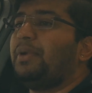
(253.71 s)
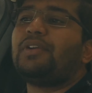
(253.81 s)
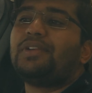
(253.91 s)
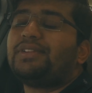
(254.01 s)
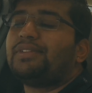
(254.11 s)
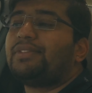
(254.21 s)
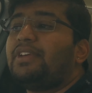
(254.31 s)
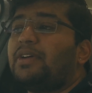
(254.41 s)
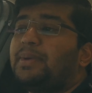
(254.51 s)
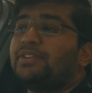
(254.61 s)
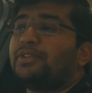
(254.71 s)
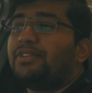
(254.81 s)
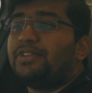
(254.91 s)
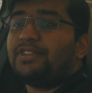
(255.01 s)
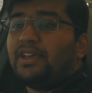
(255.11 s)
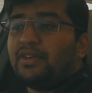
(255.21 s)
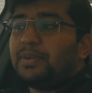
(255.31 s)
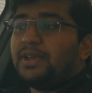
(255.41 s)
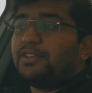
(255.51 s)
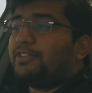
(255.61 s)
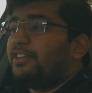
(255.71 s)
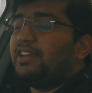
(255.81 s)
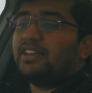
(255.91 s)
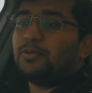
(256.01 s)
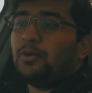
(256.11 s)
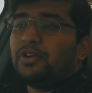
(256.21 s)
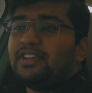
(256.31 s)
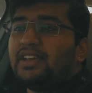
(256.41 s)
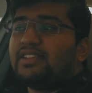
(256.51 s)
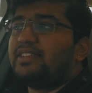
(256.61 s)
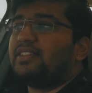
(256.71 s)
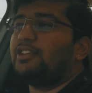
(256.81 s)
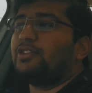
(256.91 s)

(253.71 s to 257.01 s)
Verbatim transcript: because Jeff Bezos, he doesn't want to take this